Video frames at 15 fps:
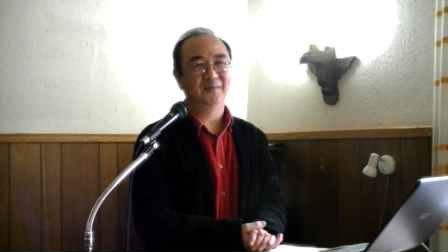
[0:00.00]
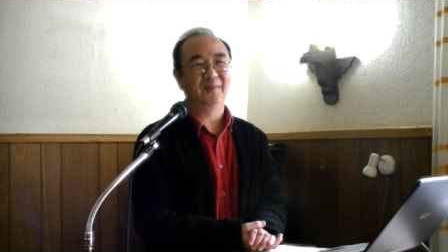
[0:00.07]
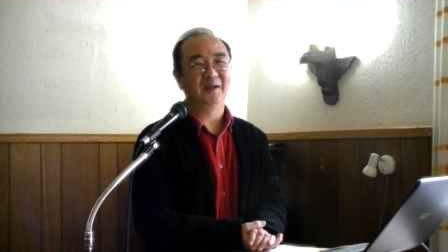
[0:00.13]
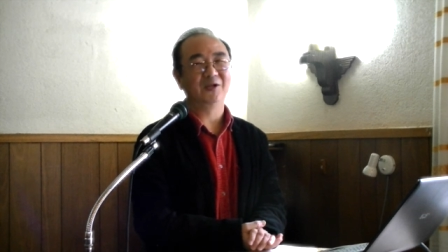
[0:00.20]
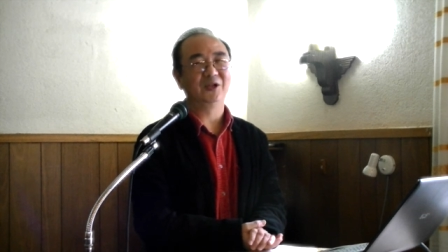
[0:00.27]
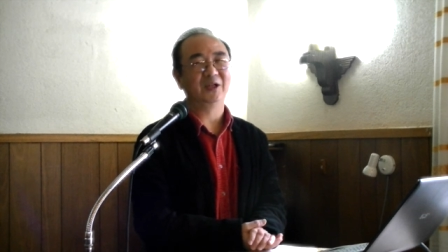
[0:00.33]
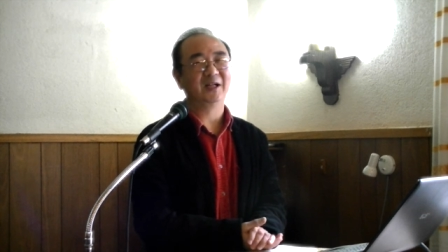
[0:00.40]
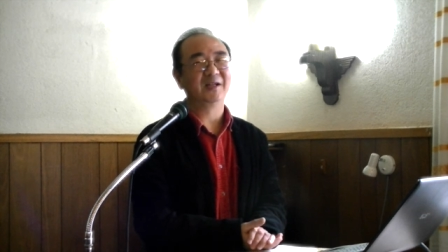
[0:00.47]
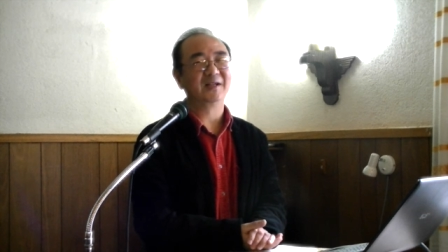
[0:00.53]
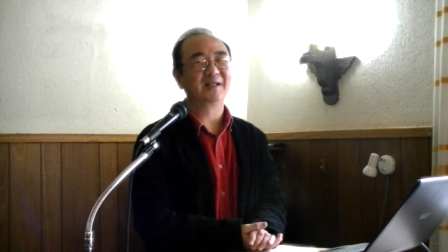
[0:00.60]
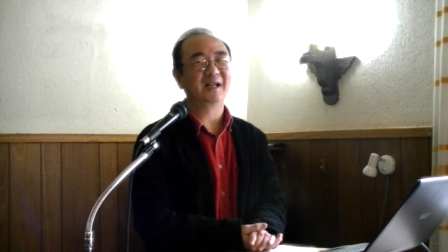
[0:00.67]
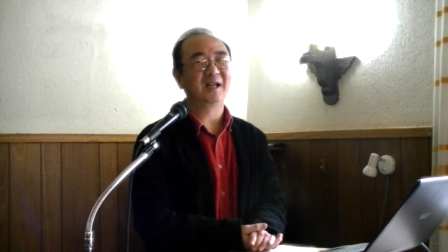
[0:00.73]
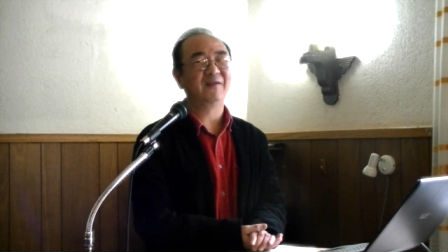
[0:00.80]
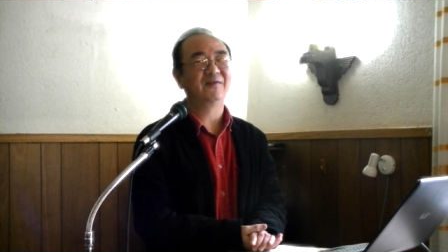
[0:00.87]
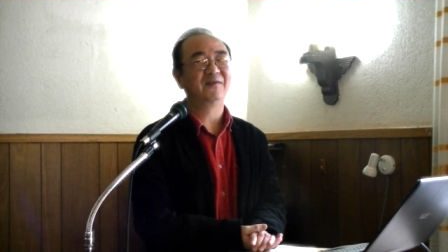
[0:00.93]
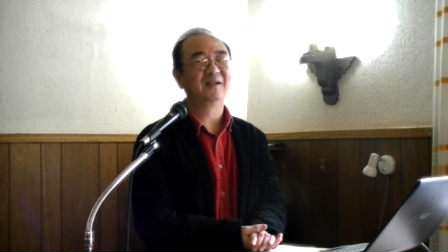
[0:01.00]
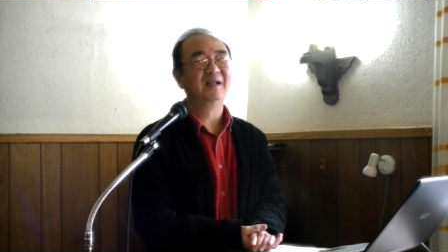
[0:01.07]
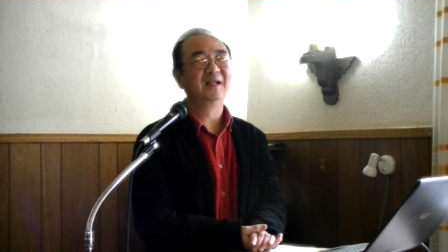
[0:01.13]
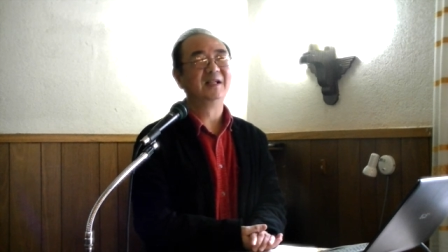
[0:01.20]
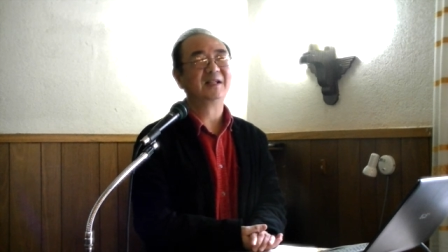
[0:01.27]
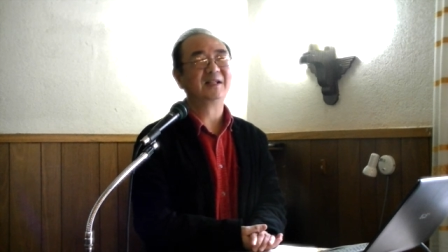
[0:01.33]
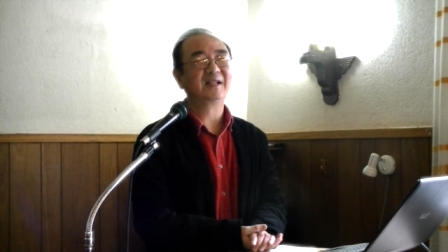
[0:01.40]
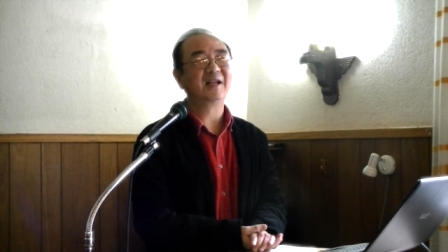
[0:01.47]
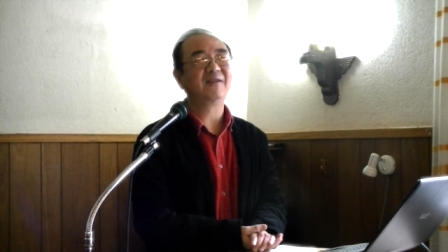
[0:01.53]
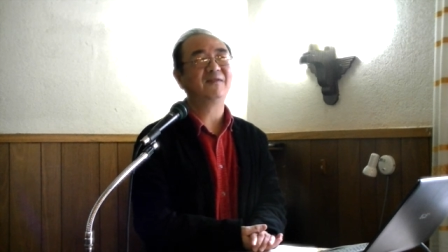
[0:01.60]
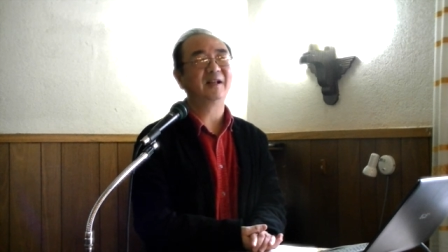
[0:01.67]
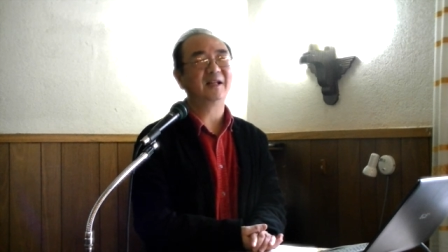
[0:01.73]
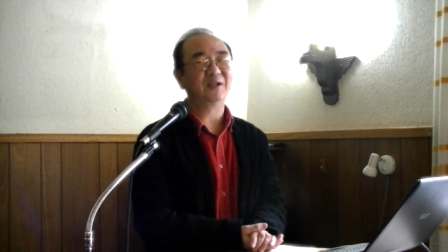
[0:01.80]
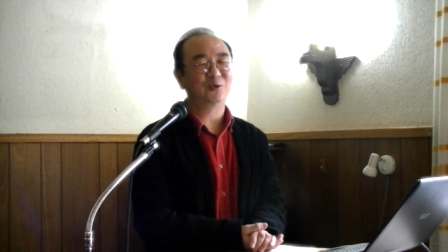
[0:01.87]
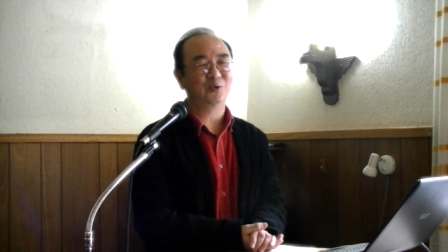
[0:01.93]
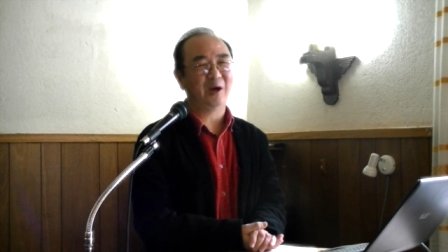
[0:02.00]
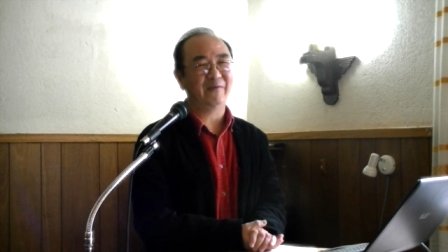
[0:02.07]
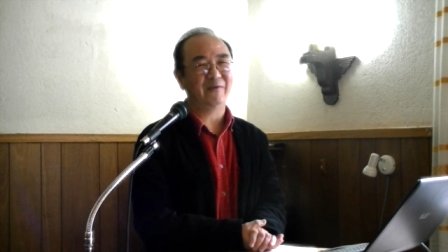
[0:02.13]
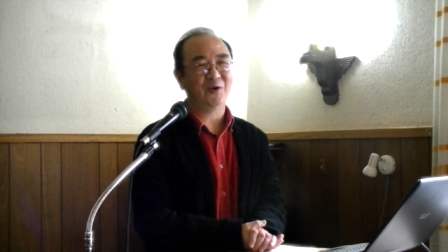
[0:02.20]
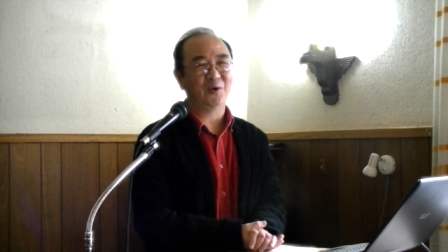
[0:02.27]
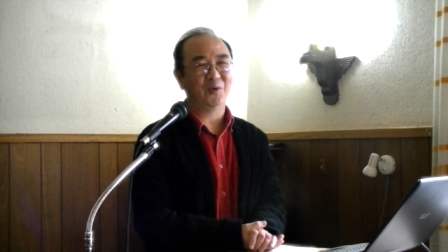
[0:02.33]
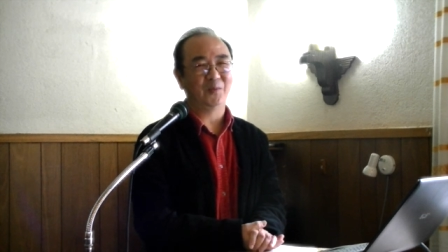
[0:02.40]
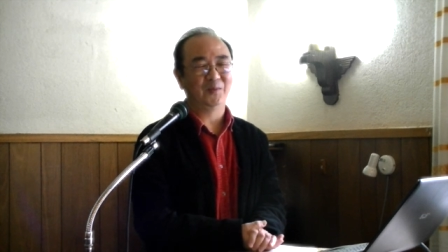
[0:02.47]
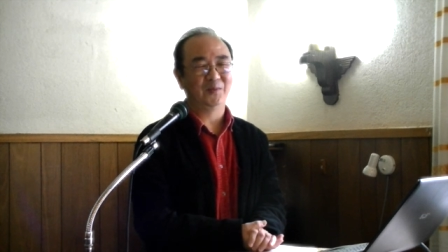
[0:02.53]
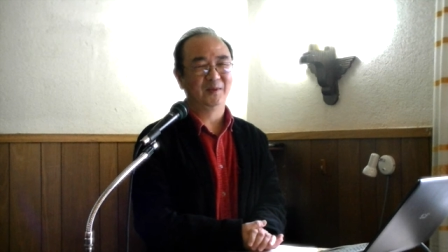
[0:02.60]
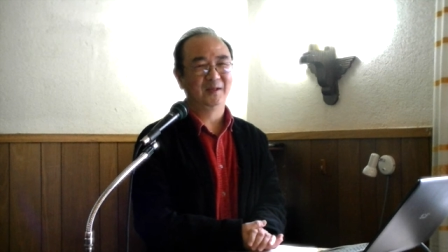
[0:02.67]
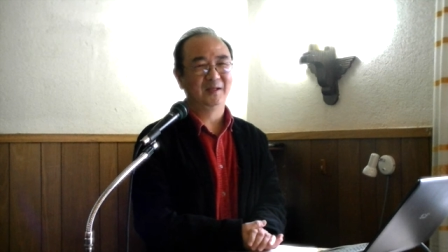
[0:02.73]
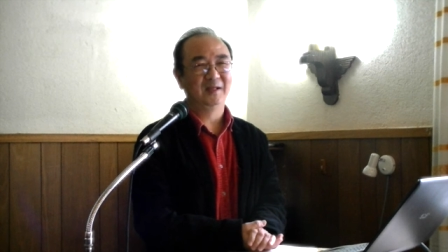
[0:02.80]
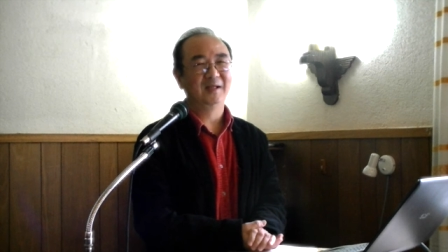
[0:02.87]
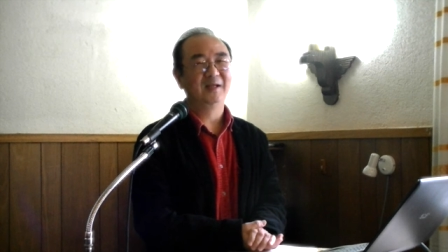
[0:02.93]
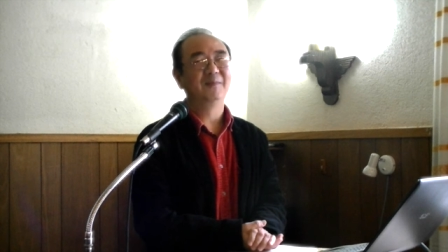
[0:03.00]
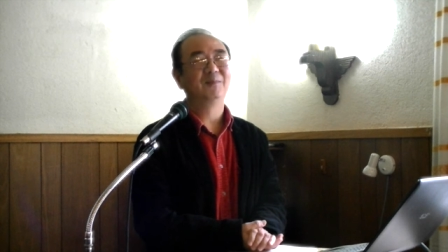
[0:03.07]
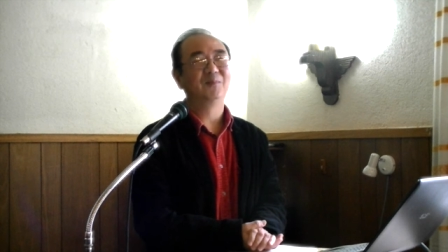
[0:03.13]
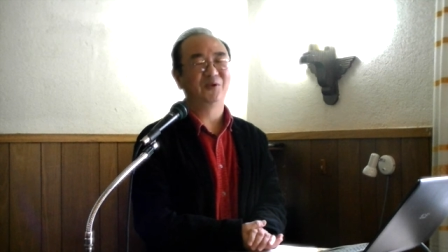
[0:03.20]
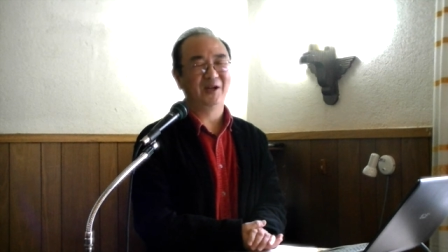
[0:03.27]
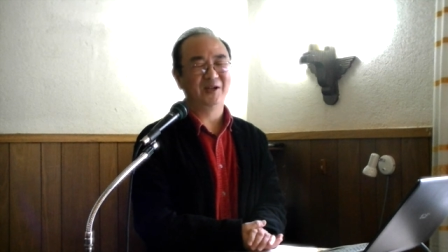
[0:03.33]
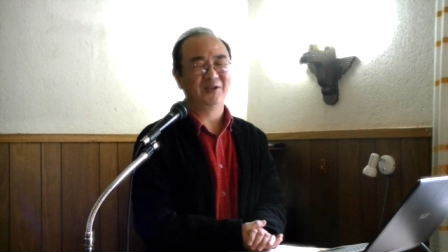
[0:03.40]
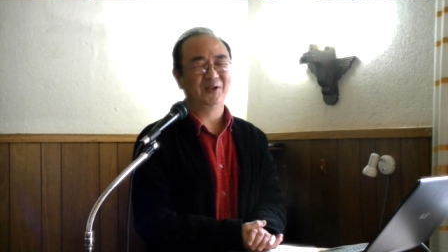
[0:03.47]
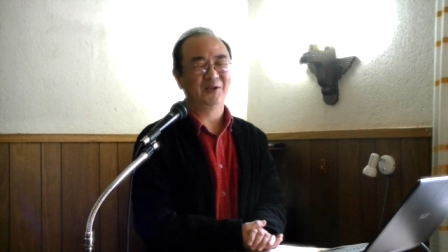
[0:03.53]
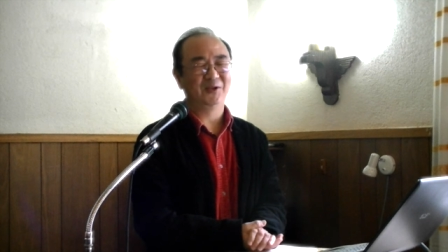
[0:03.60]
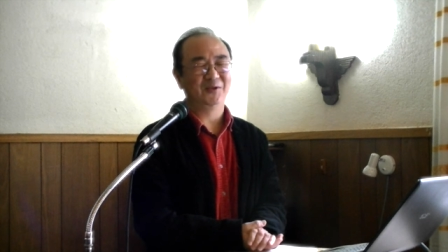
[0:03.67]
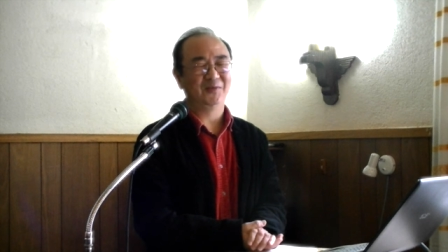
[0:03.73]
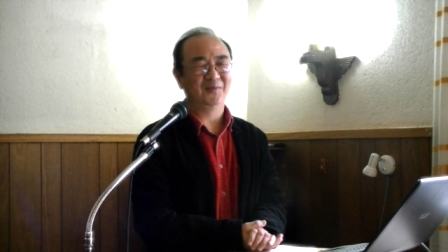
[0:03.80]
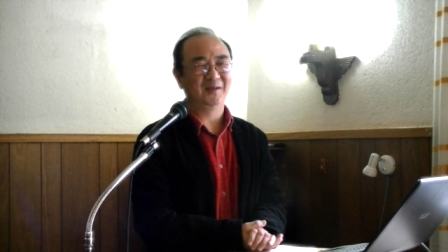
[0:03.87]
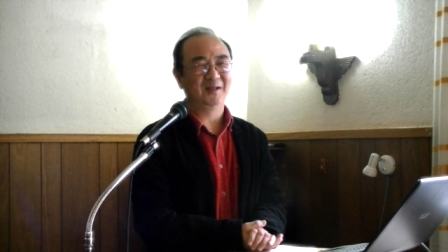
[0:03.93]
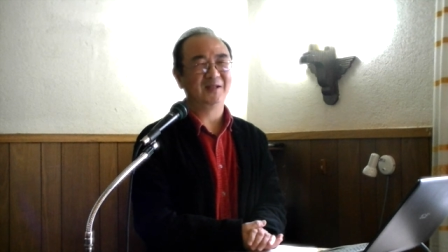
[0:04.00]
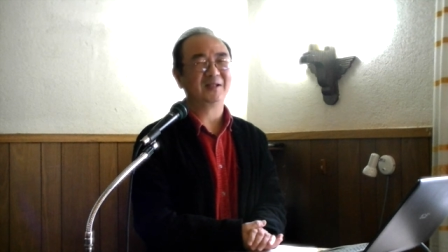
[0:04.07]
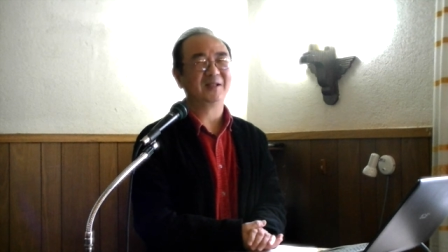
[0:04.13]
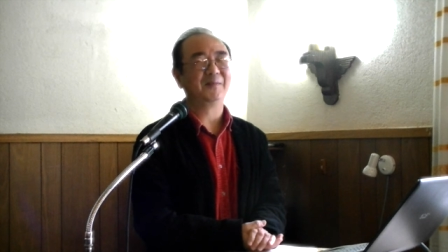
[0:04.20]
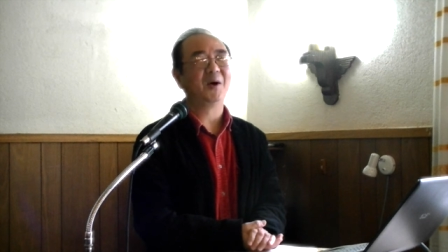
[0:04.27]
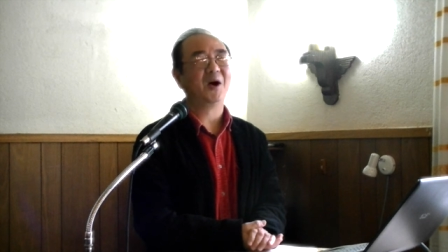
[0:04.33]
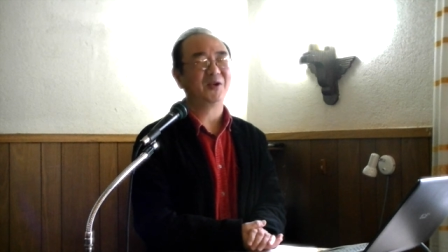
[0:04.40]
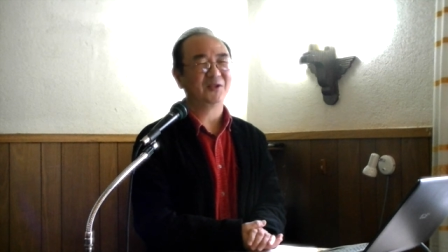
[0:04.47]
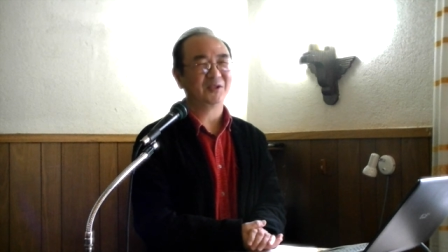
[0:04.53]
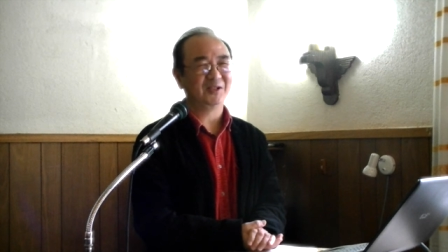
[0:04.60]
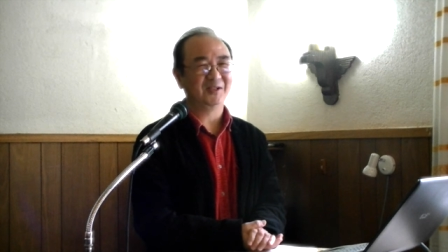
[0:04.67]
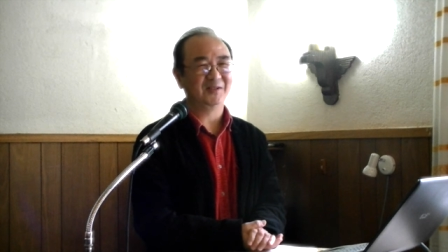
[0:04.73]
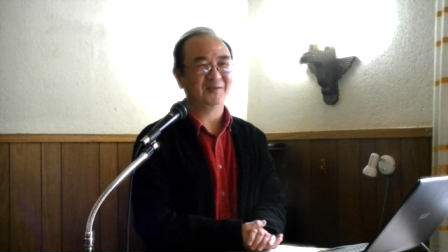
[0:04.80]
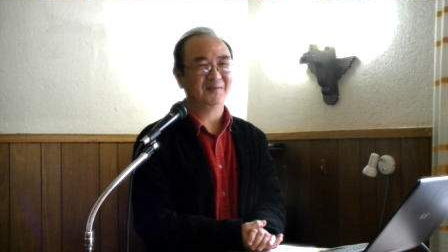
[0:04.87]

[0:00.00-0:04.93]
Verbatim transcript: But she can safe, safely drive home. Praise the Lord. This is positive.